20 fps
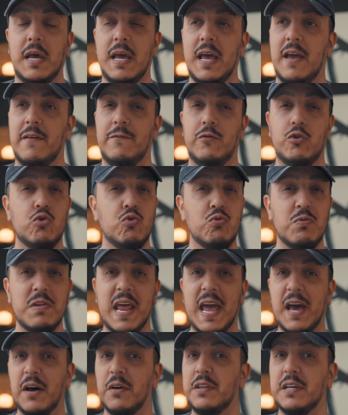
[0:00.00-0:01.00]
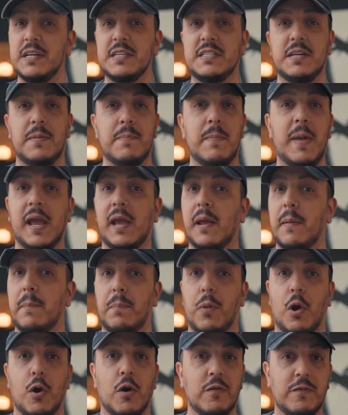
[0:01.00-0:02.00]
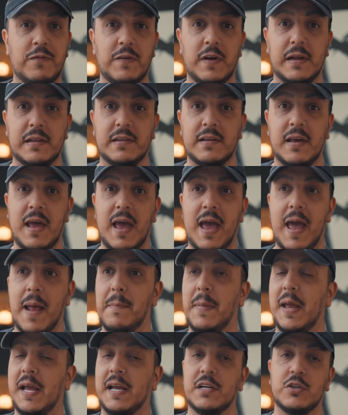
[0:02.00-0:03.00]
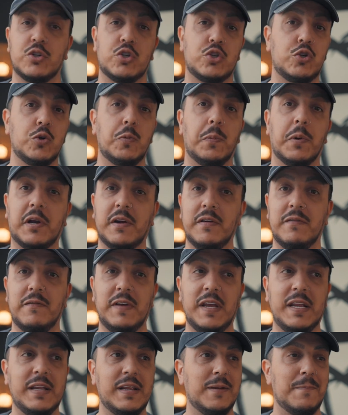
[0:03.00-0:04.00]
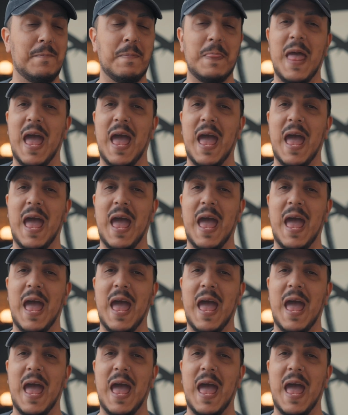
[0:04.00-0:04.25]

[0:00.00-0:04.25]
if you nail this and make it perfect and make it super convenient,